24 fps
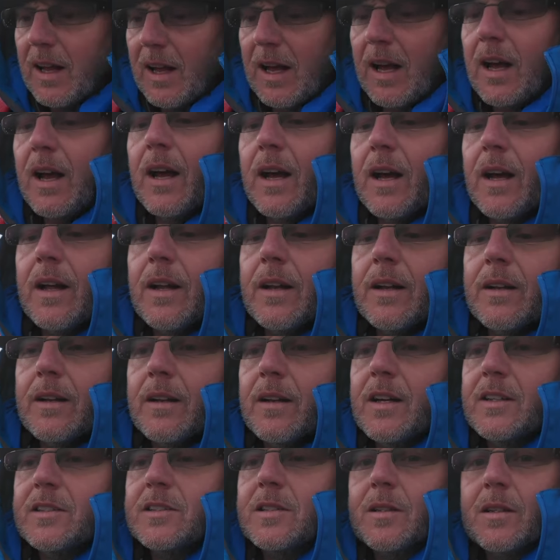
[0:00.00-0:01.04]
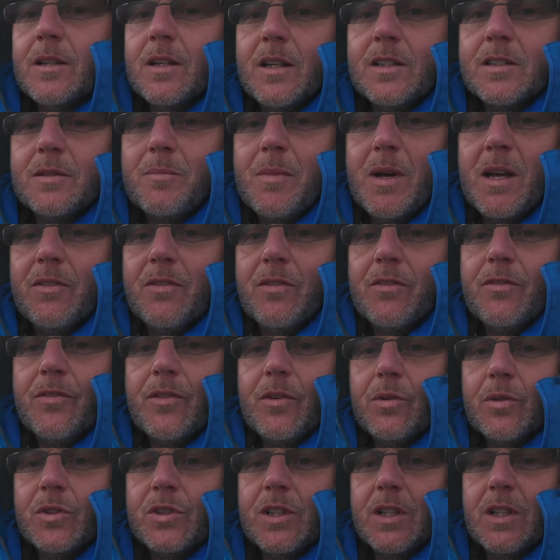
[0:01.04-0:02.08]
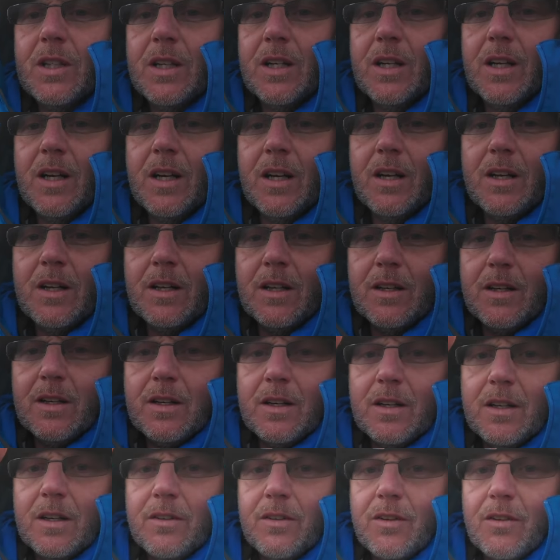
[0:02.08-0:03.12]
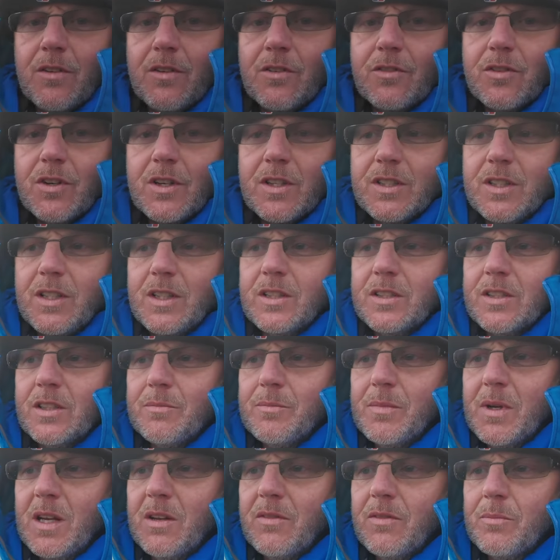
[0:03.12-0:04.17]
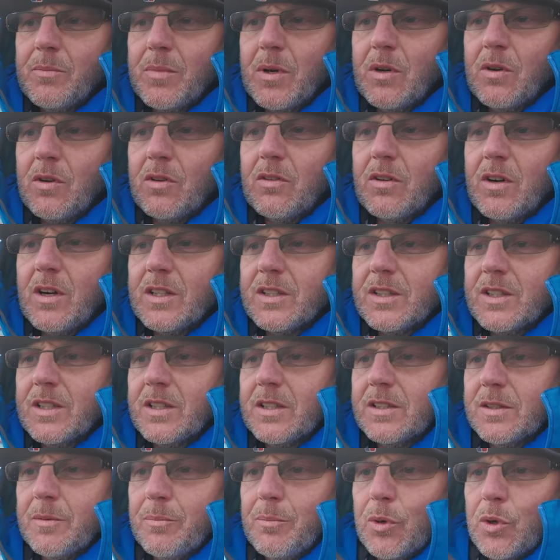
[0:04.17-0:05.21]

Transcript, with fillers: And it's a Maven filter. If you're interested, it's a Maven polarizer. It's a